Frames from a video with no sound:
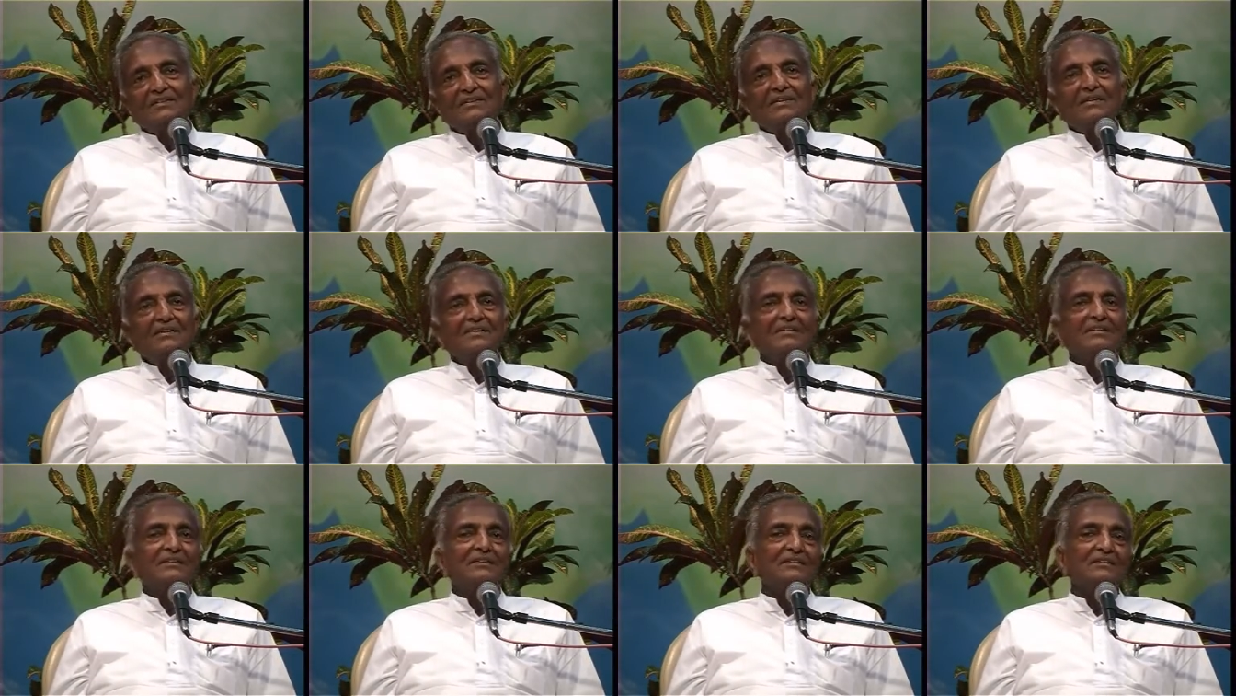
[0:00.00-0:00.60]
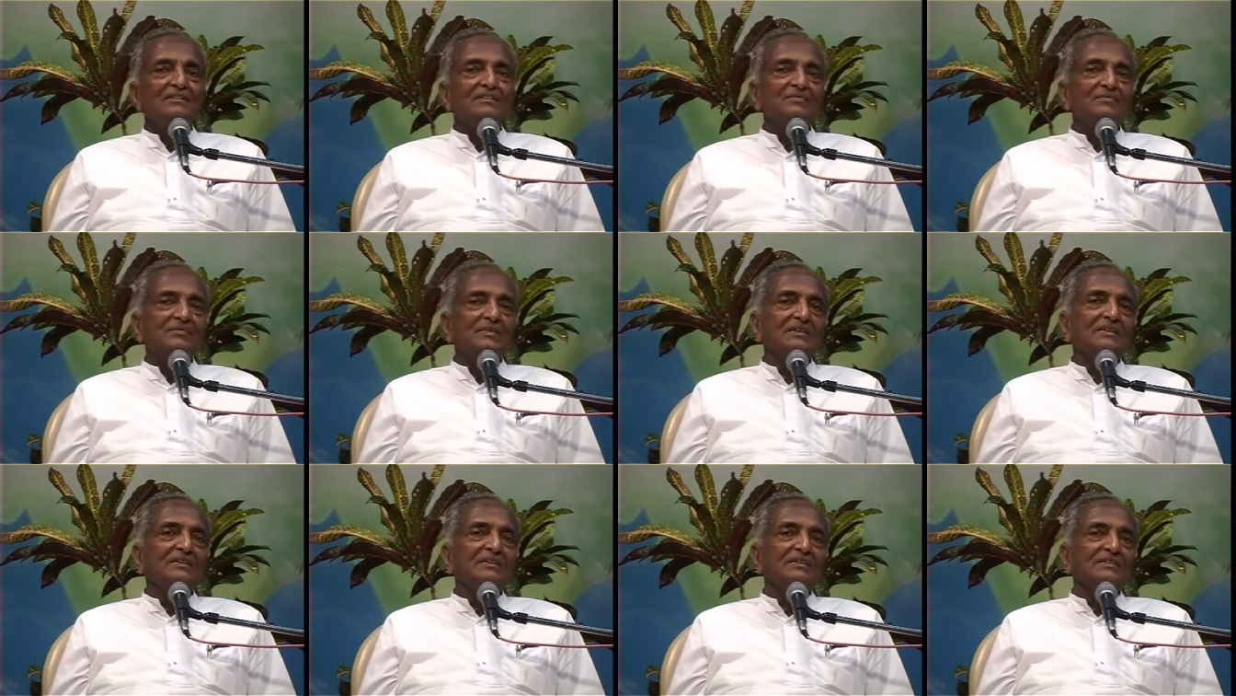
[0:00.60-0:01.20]
And that is
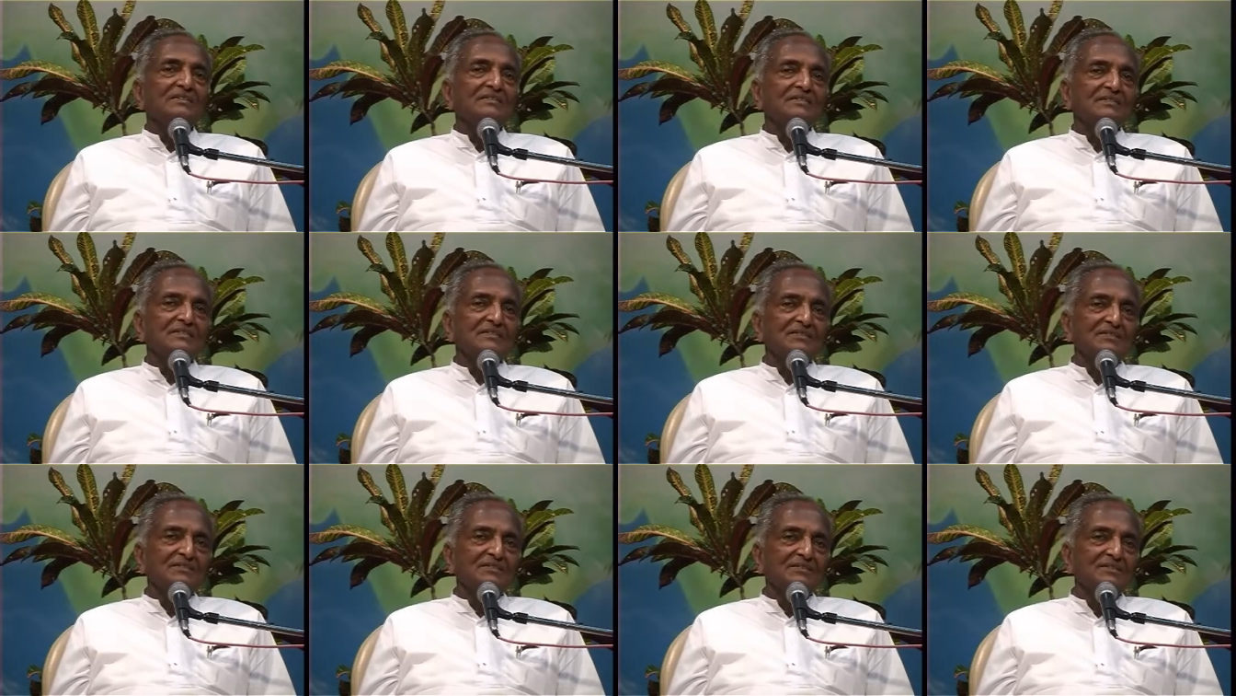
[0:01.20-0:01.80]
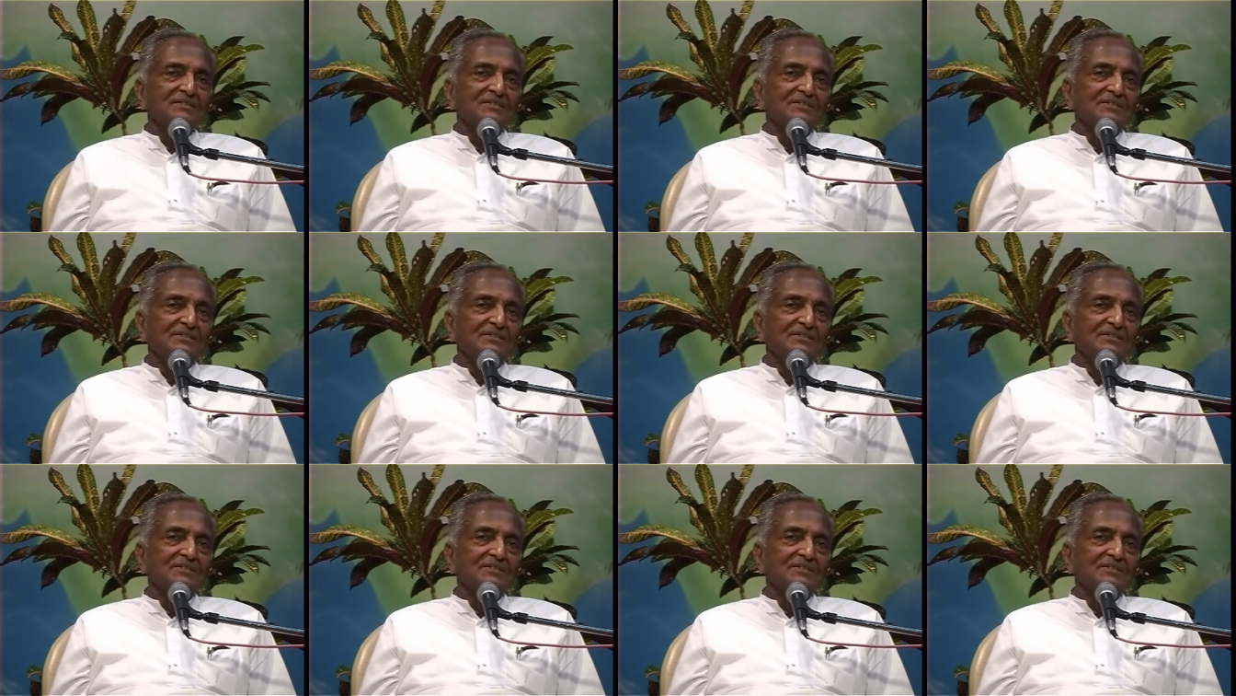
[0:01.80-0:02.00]
meditation,